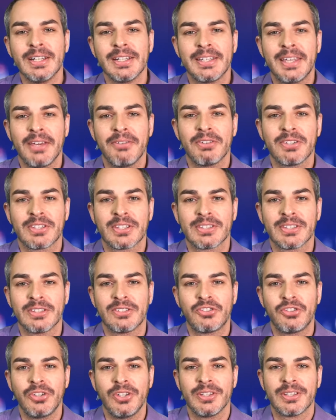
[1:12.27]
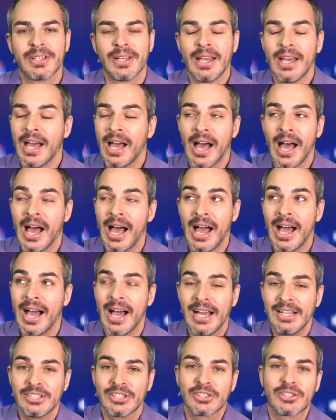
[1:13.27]
gave us as a treat.
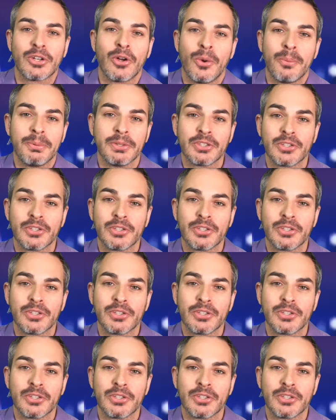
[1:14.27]
I just hope it's